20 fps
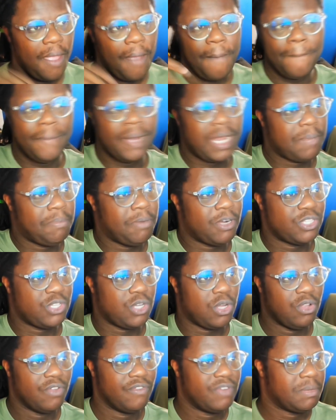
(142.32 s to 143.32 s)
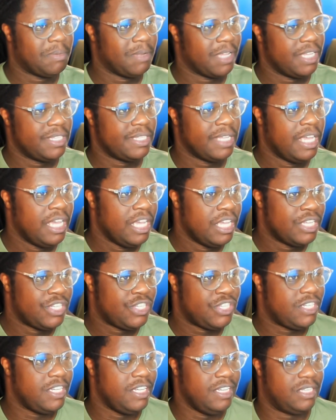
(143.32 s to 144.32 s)
Body parts all over the place.
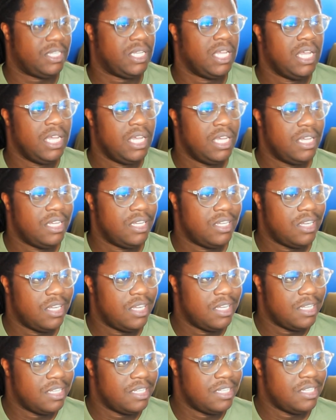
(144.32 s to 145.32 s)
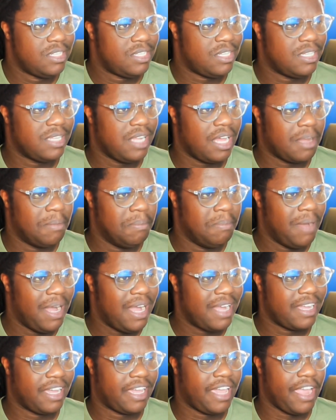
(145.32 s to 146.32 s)
Sheesh. She's like a
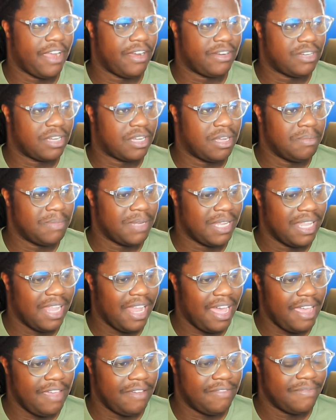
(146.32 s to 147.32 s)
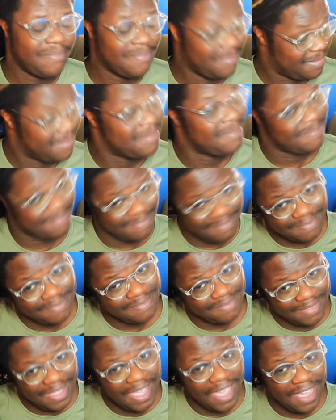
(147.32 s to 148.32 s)
manga character come to life.
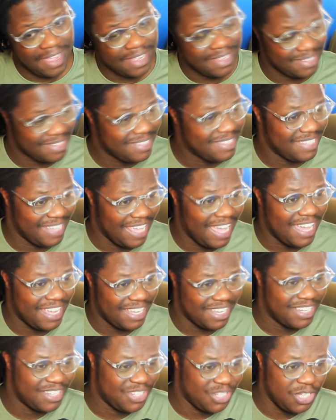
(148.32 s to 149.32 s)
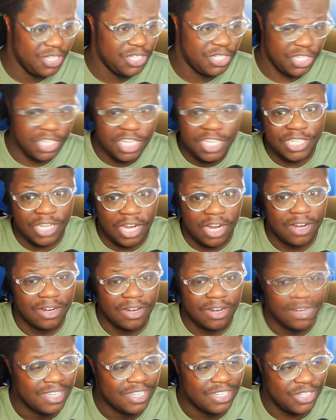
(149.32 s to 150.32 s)
Yeah, yeah. She's her.
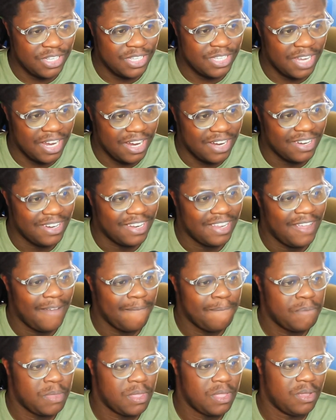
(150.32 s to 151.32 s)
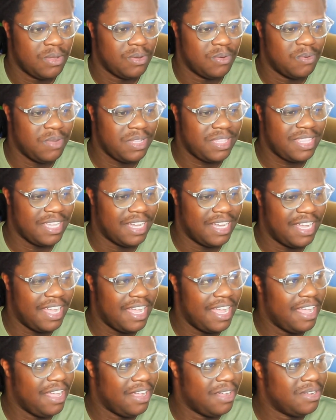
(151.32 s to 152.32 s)
She's her. What the
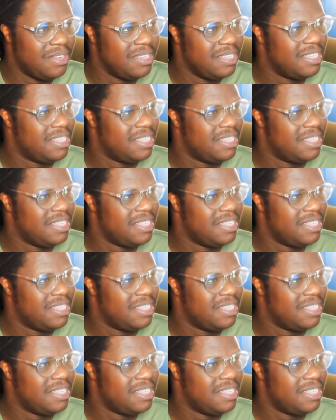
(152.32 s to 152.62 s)
hell?